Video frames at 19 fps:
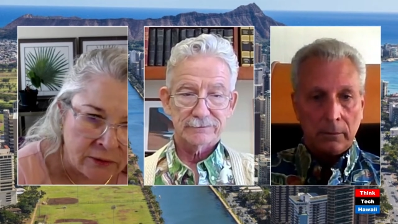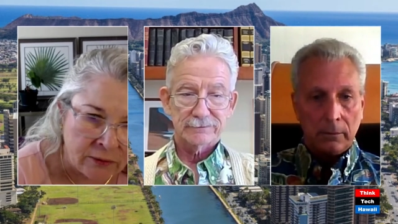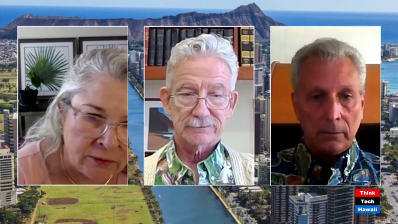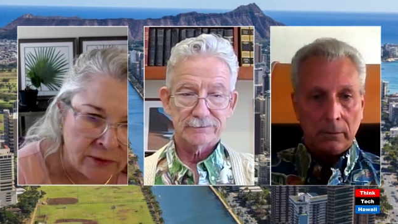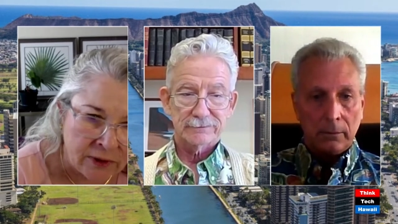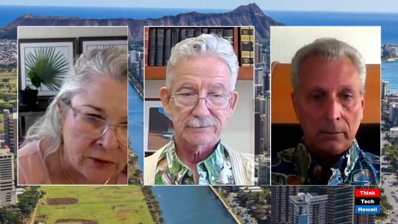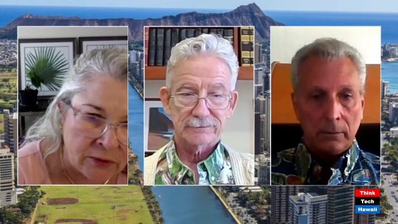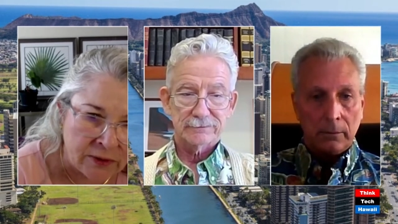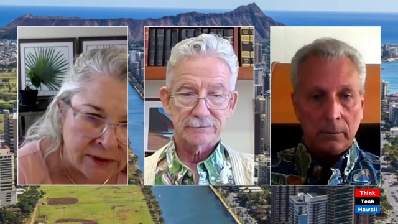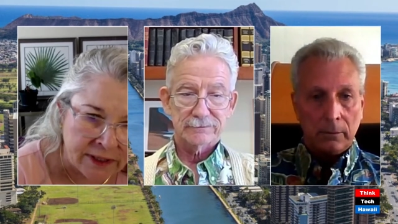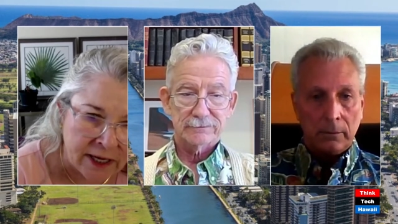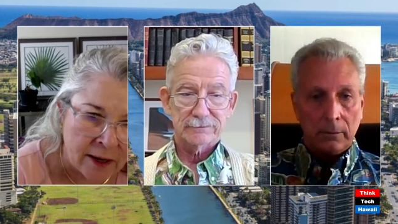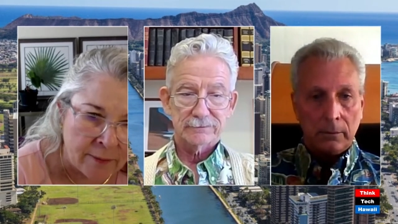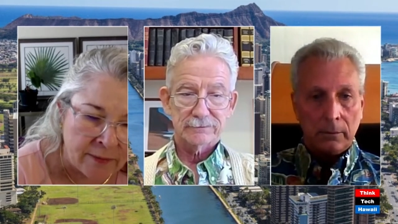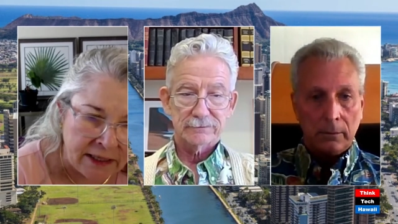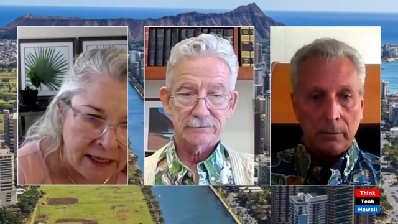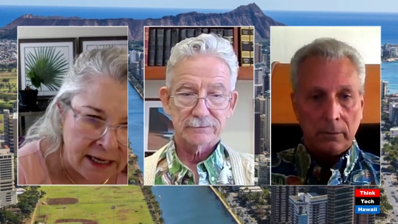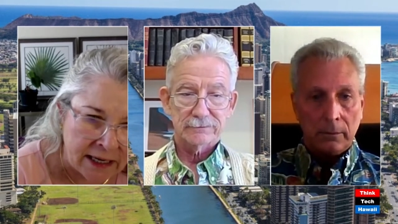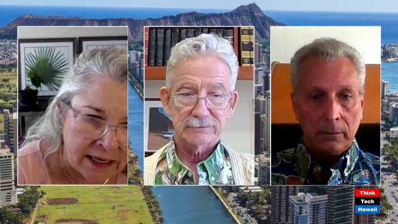Speaker 1: who who's
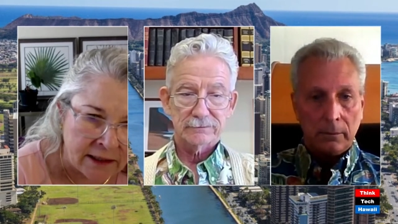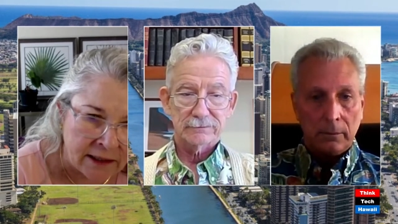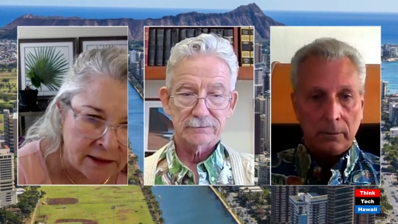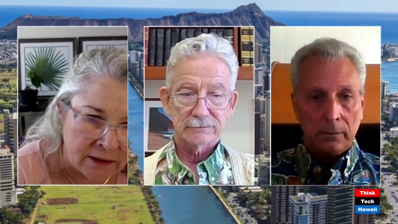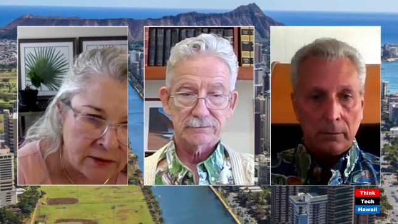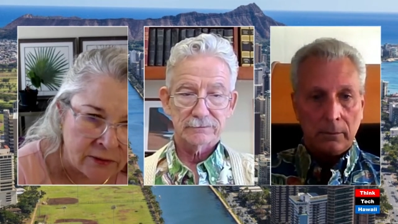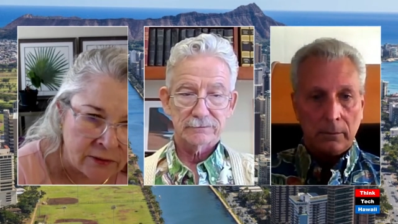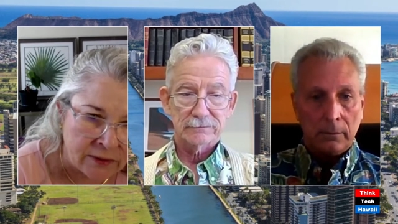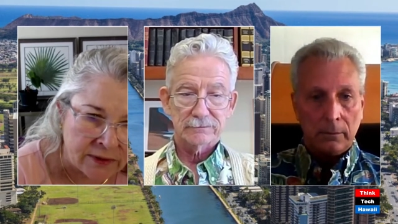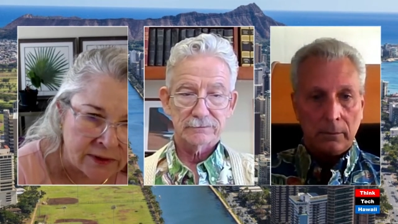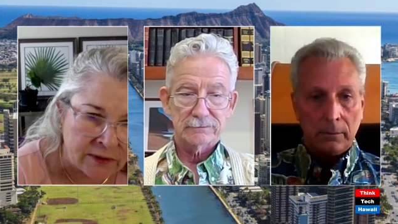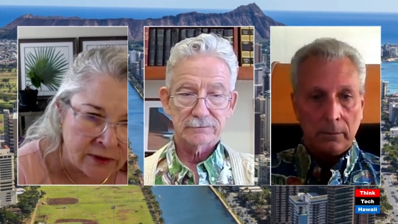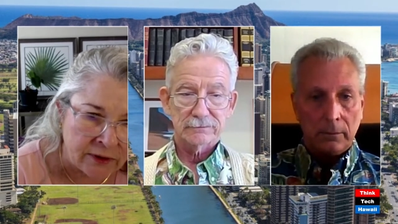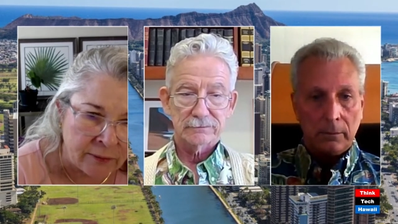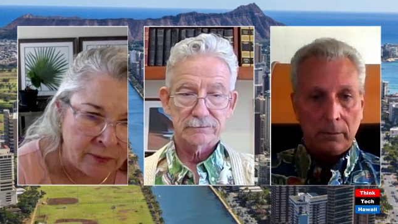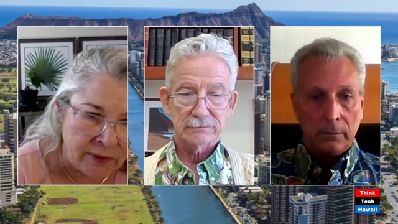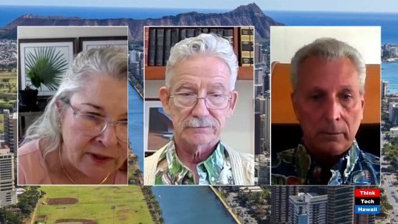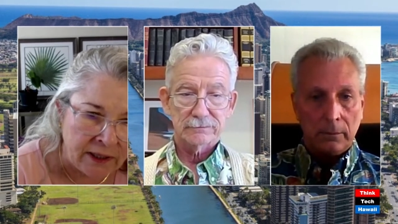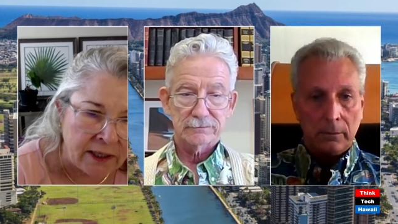coming in and who's
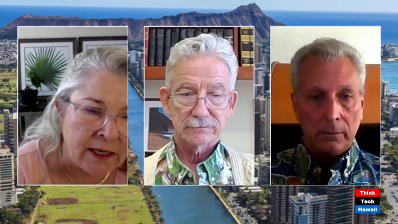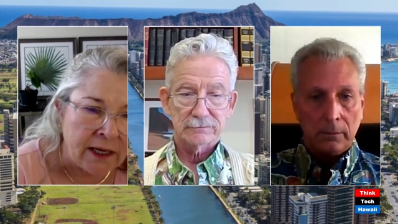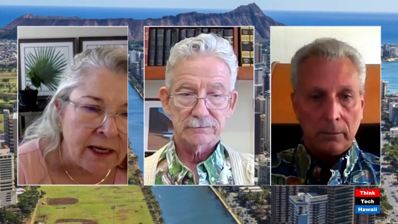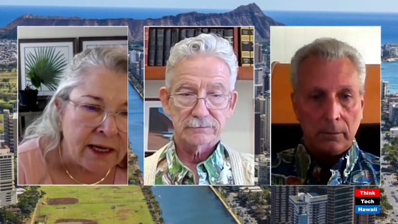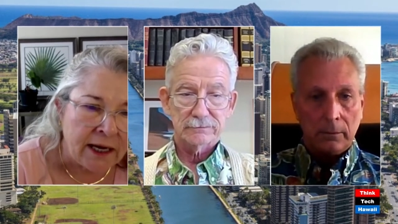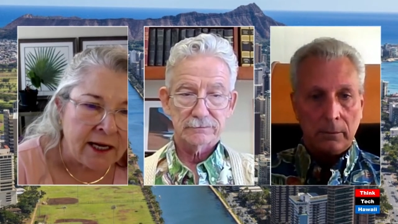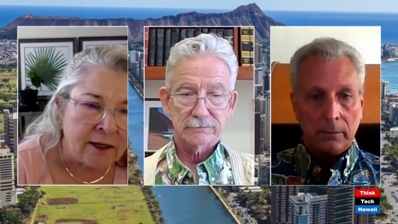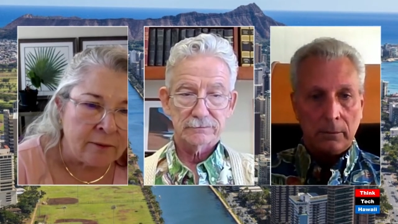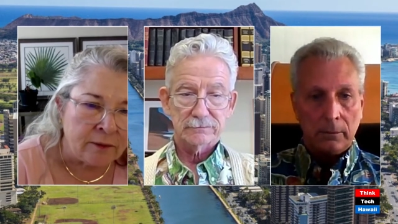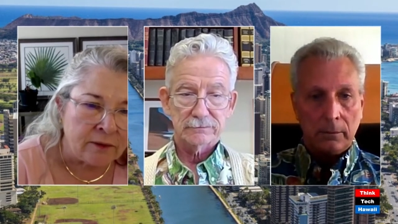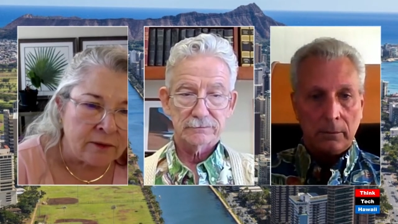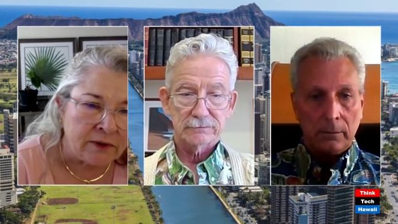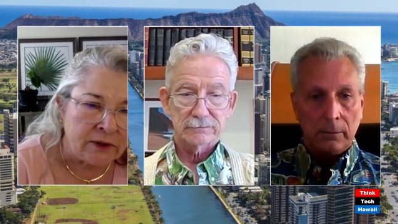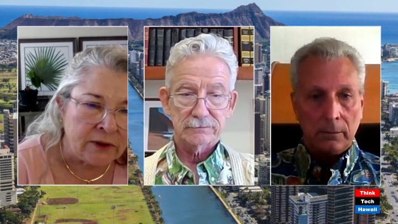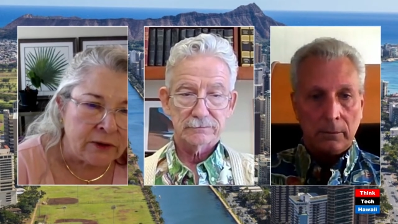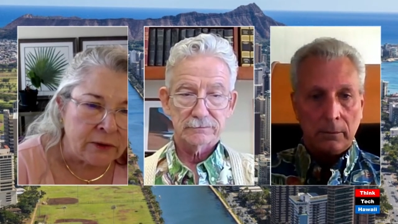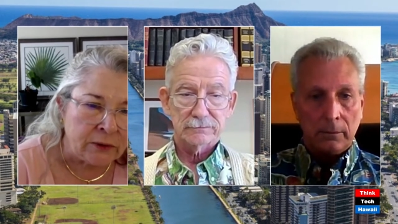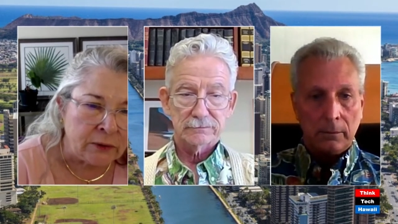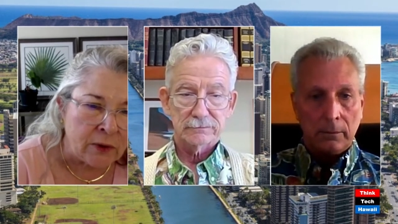going to be
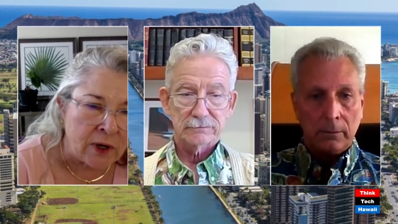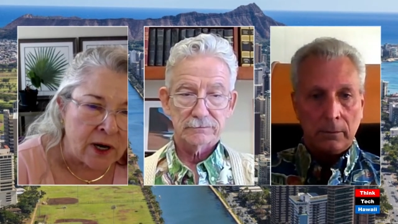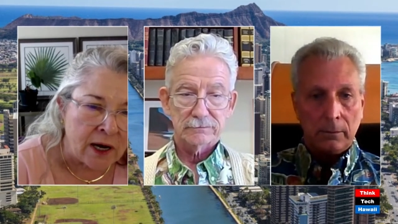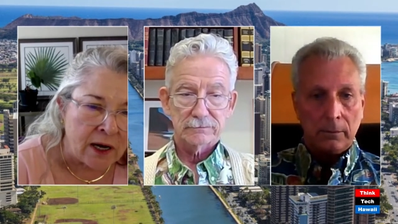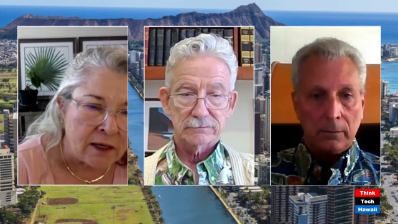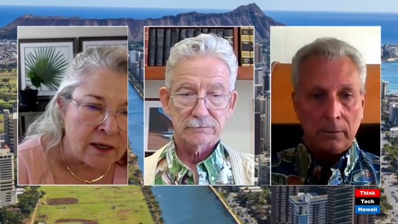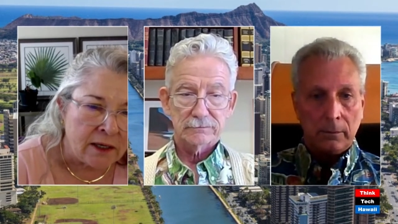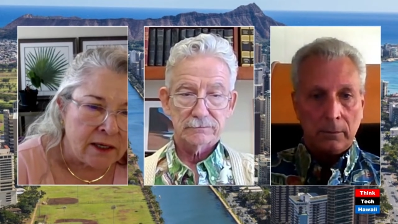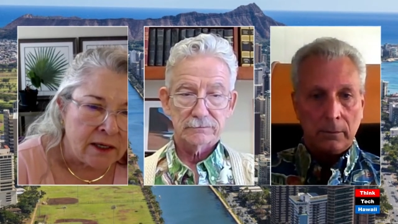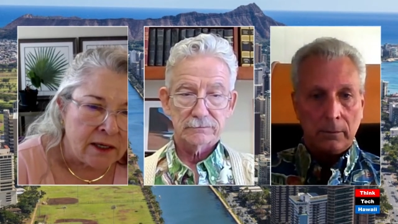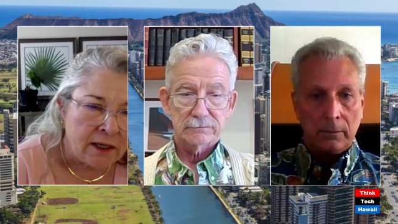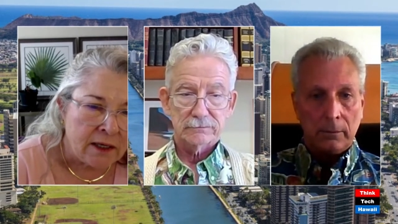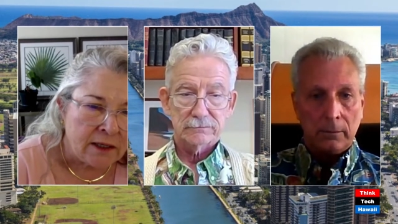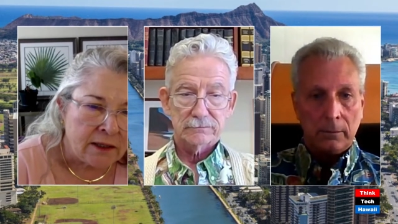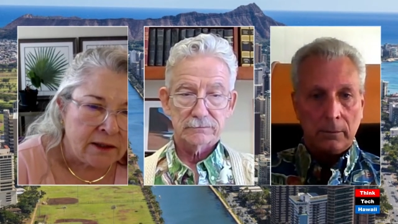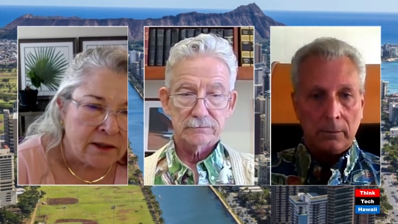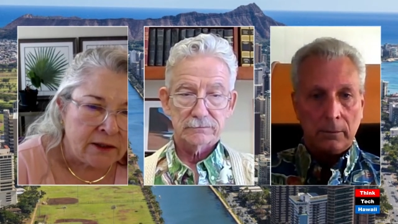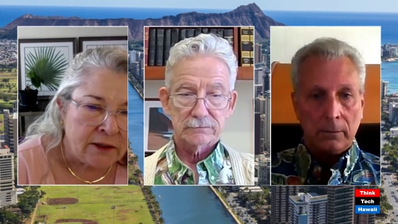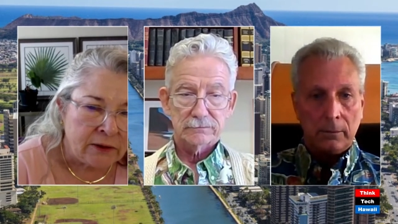able to uh,
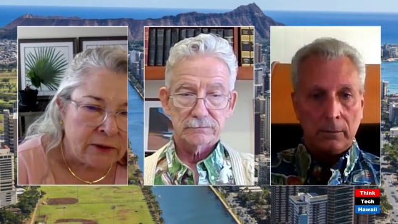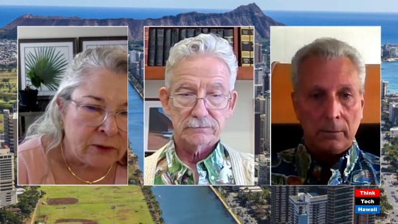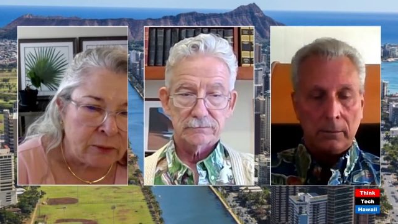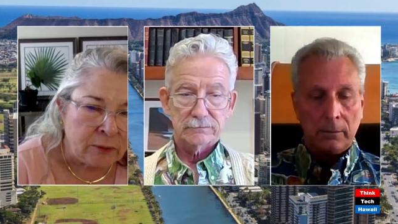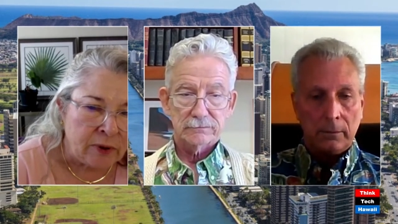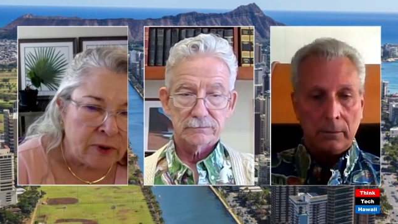to